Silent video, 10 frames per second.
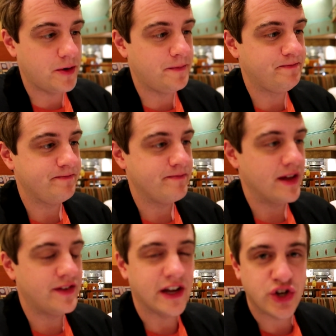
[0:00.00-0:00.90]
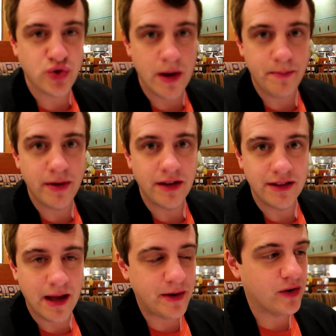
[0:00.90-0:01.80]
It's like shrimp,
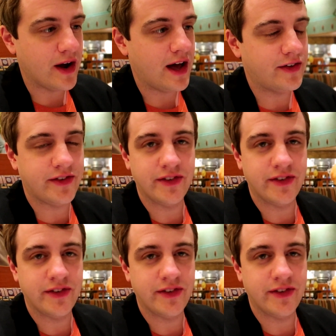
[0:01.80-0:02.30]
lemongrass.